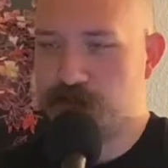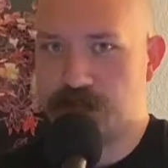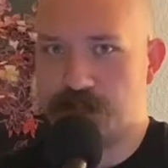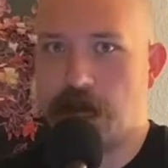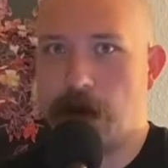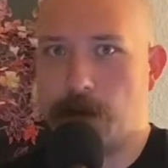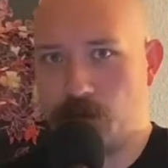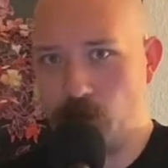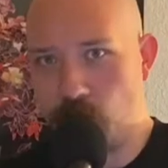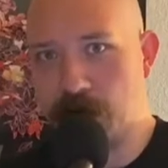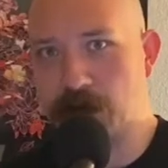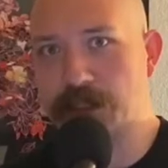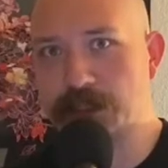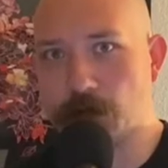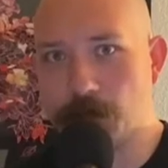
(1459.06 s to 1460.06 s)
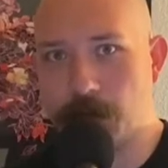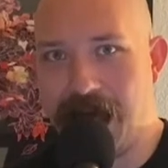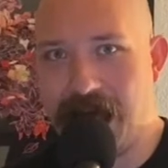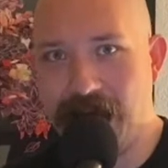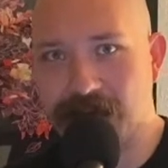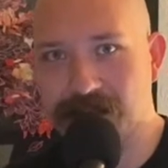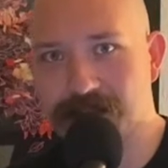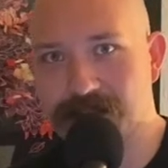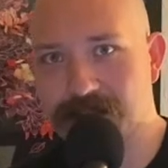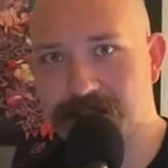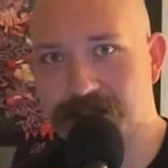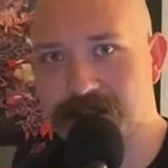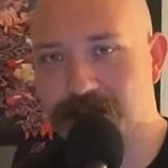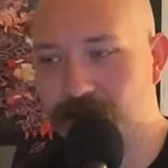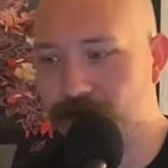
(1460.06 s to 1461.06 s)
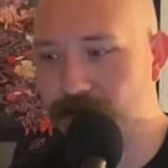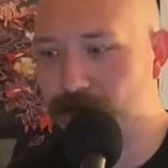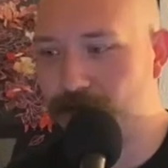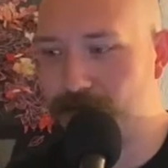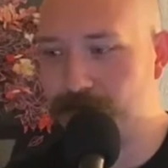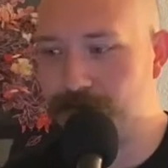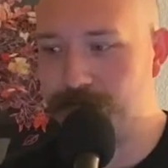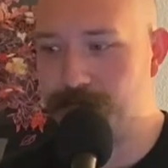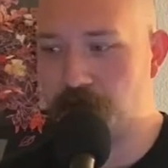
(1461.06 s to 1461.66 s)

stopped wearing their masks to the